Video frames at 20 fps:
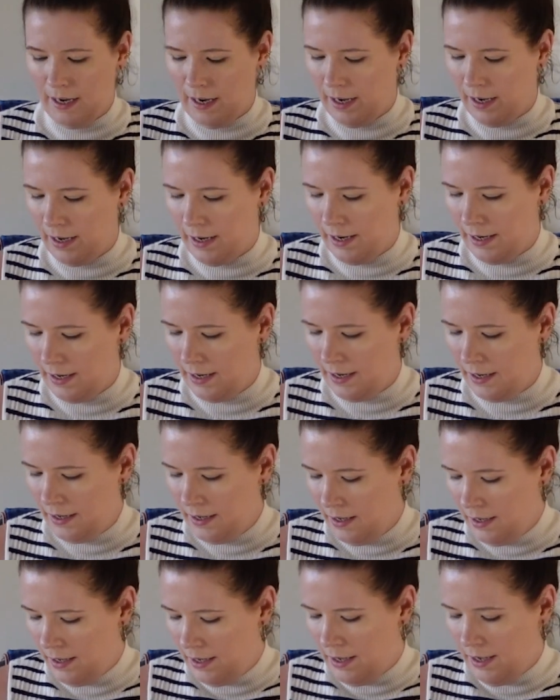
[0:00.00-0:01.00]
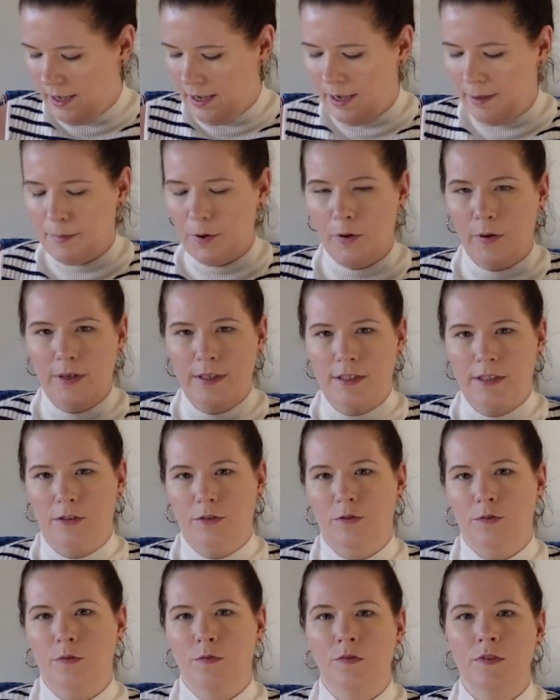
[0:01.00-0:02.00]
I am going
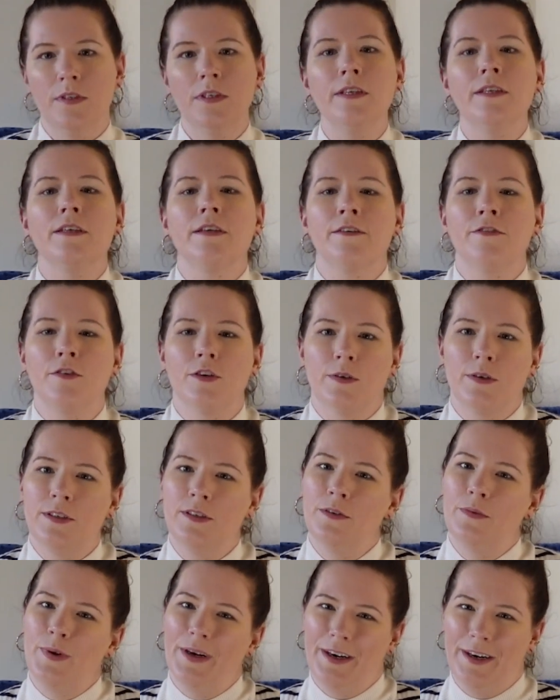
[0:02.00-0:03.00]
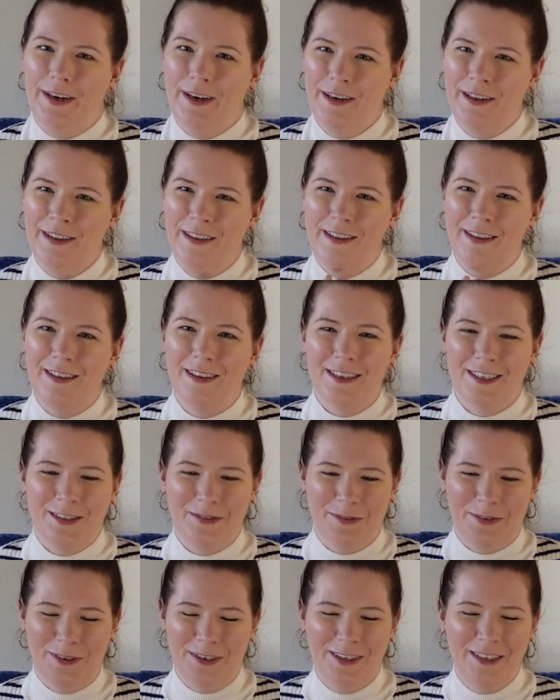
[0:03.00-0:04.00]
to really look forward to wearing
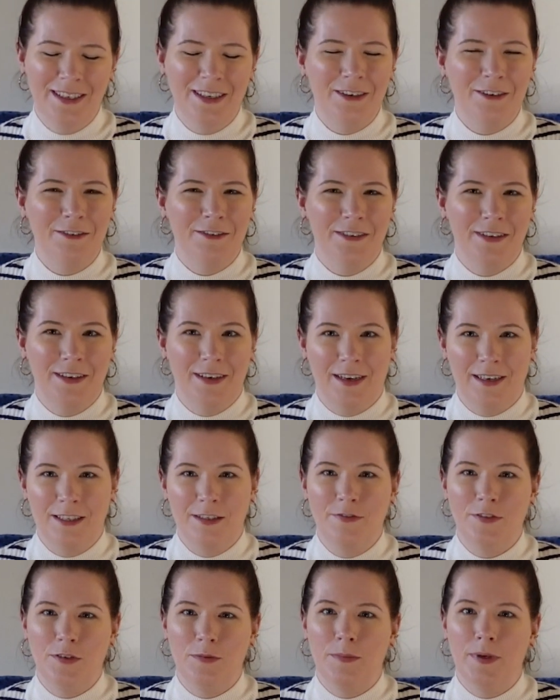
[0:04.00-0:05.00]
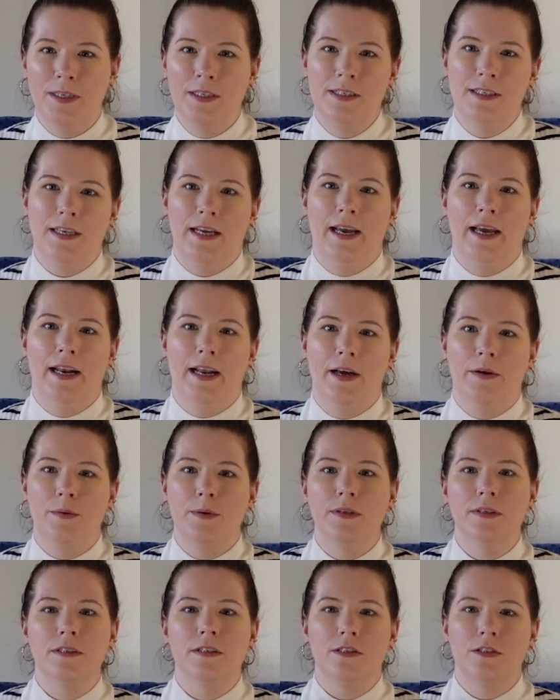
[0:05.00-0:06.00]
this one over the next few months, and I
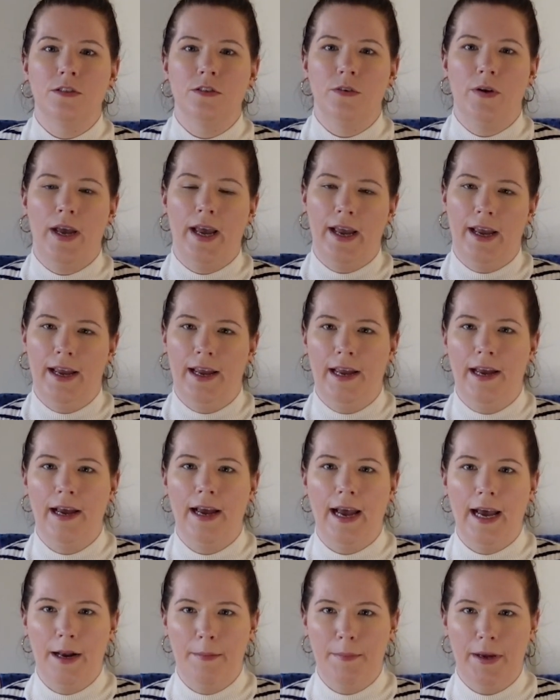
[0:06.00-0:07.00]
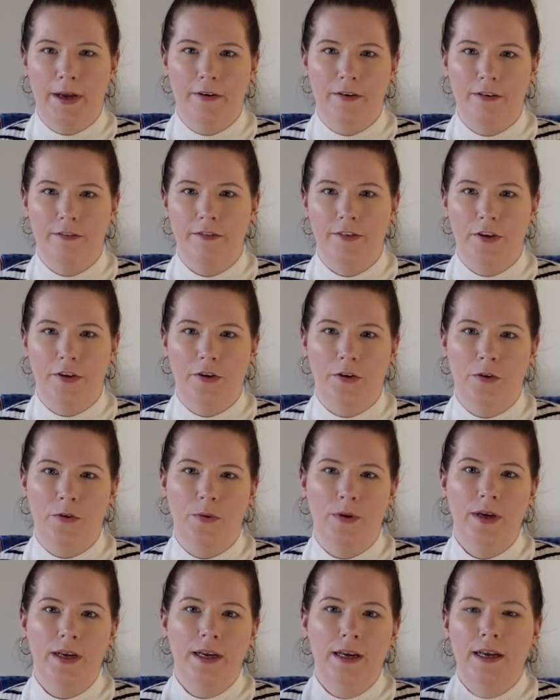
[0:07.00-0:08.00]
will do a handbag review
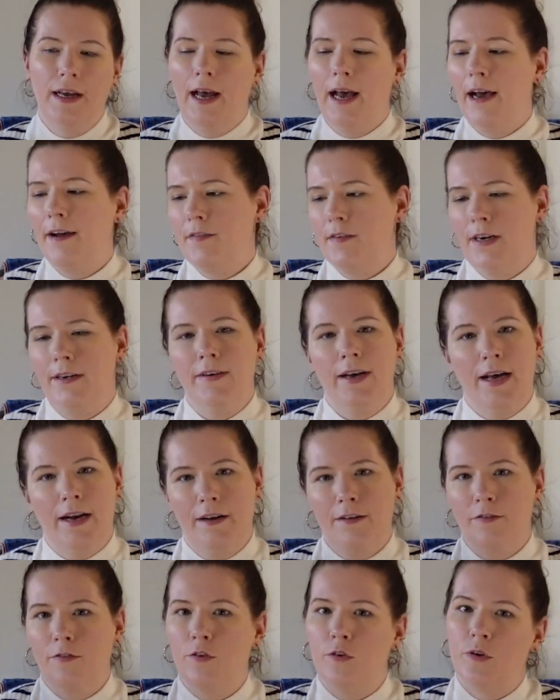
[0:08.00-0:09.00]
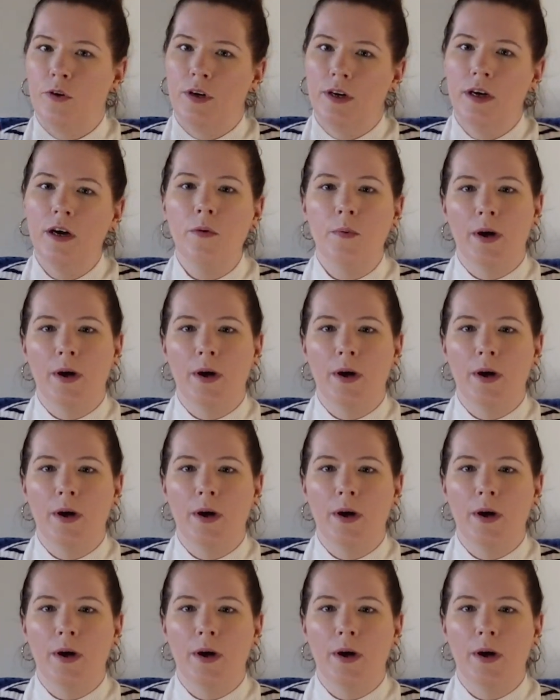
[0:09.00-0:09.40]
after I've had it for a